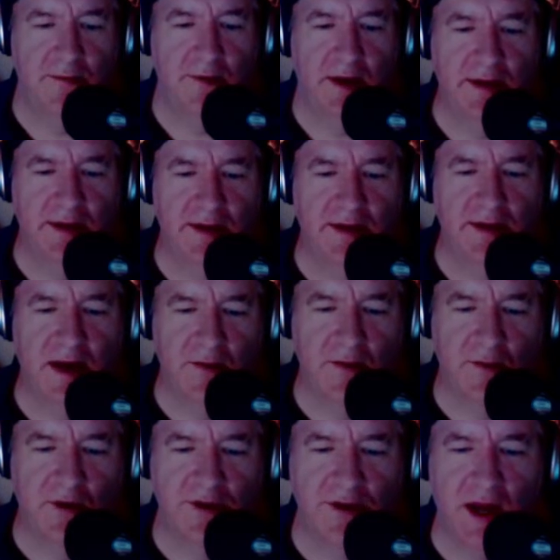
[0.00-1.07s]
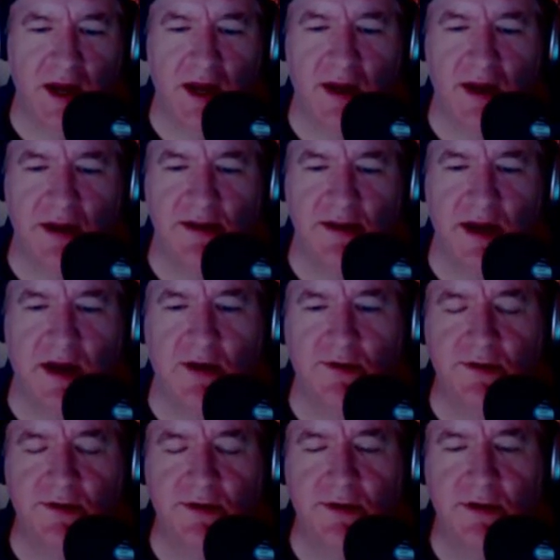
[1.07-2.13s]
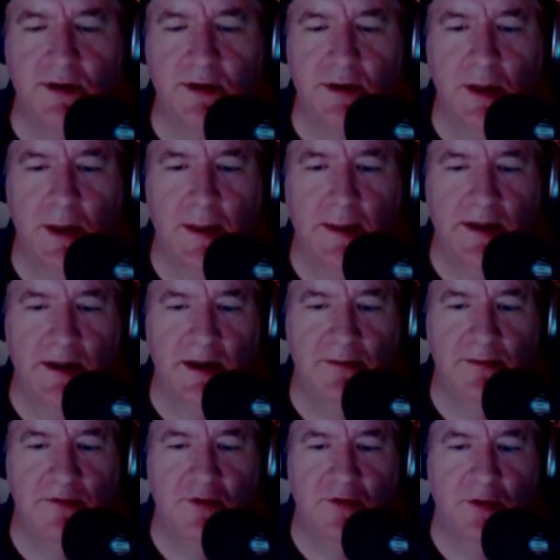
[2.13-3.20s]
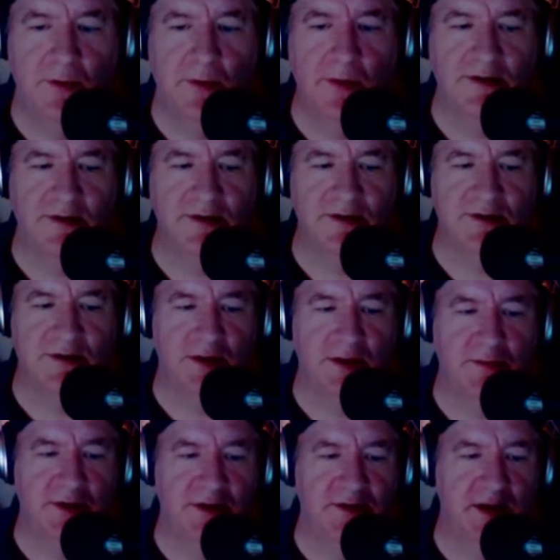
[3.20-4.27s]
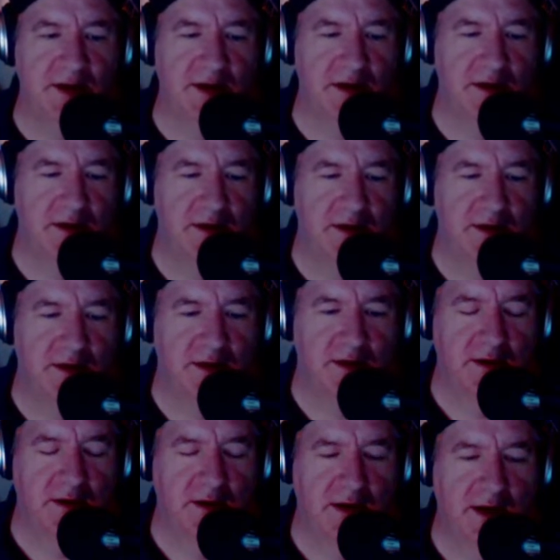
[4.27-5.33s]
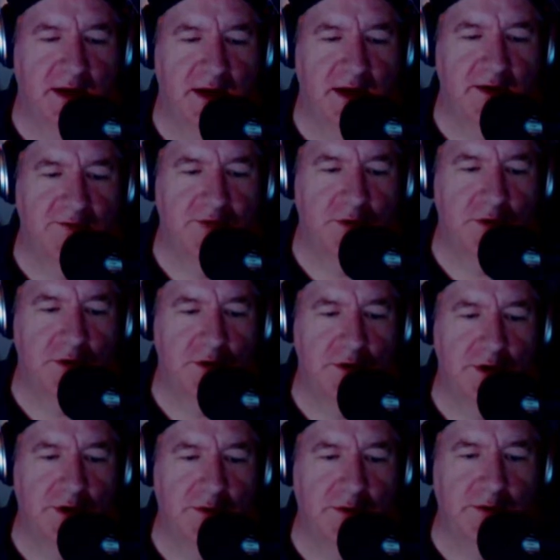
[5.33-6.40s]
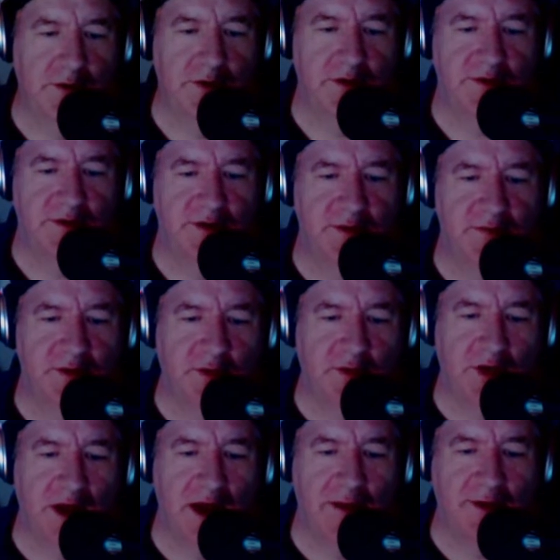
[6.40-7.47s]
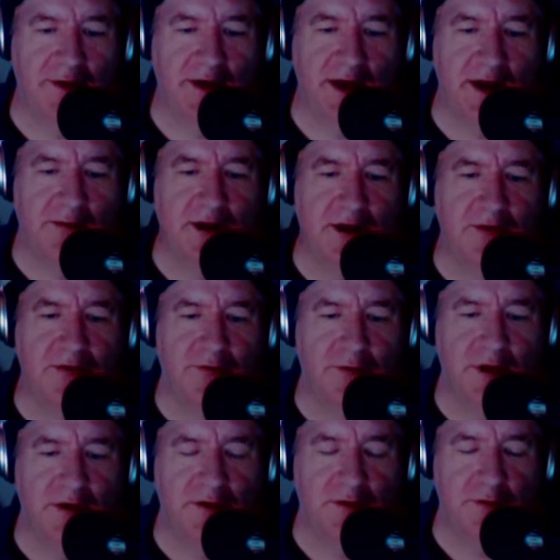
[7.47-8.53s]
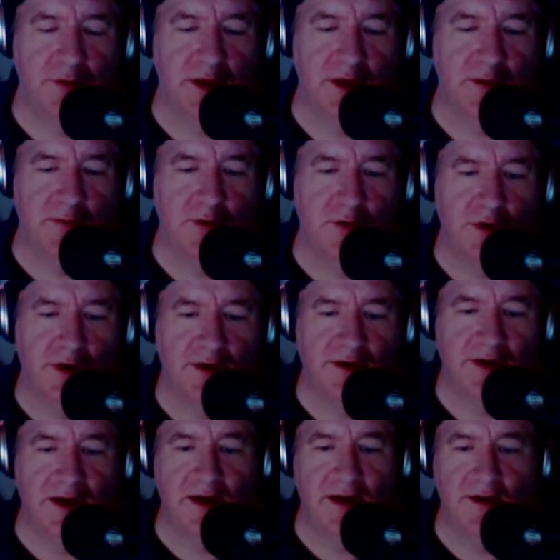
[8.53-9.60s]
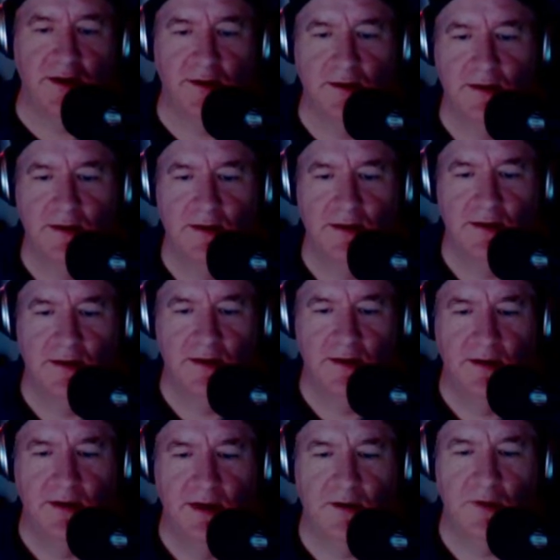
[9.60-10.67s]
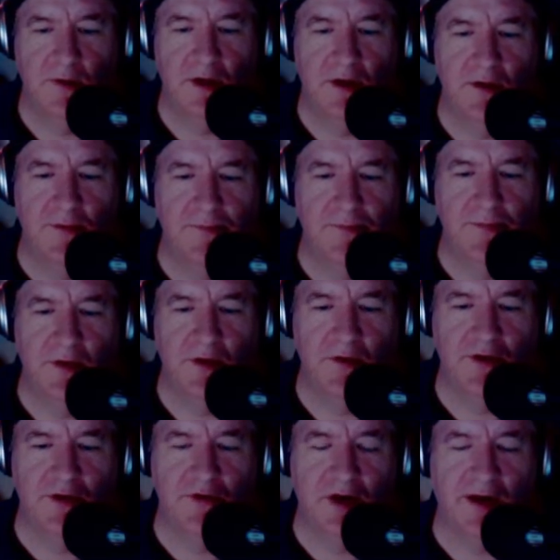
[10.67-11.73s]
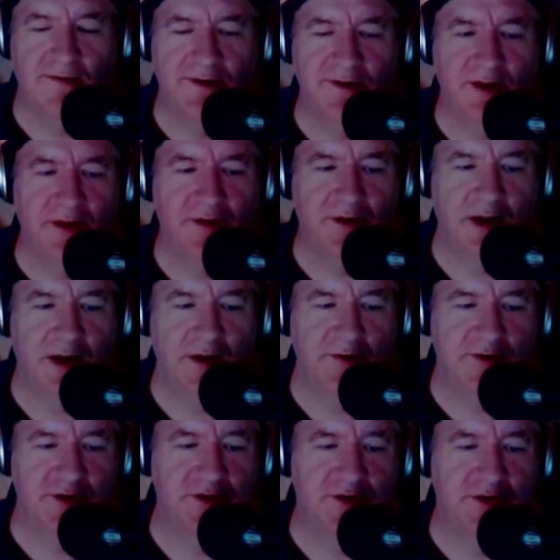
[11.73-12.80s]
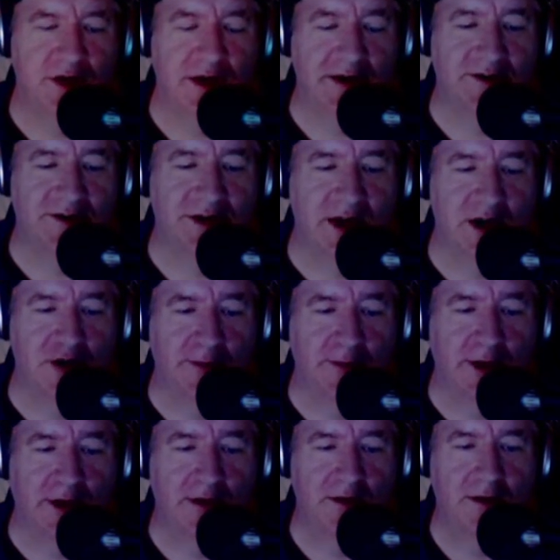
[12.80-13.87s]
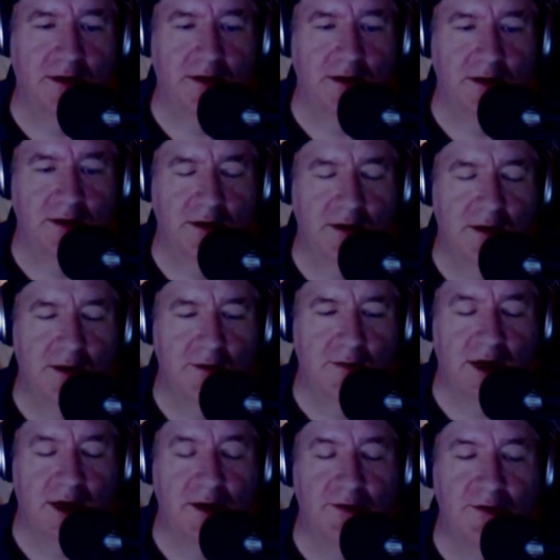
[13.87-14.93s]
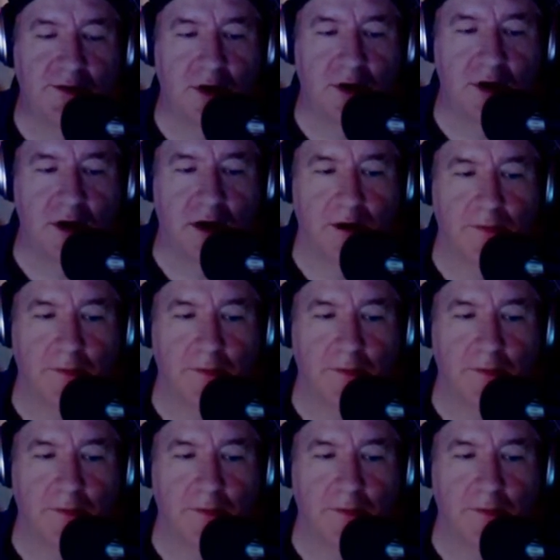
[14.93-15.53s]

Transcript: At the time, we're staying at his house, and before we went to sleep, he said, I have to warn you, something will happen at about 3 in the morning tonight. And well, knowing Travis, I thought he was just trying to scare me, but I was wrong.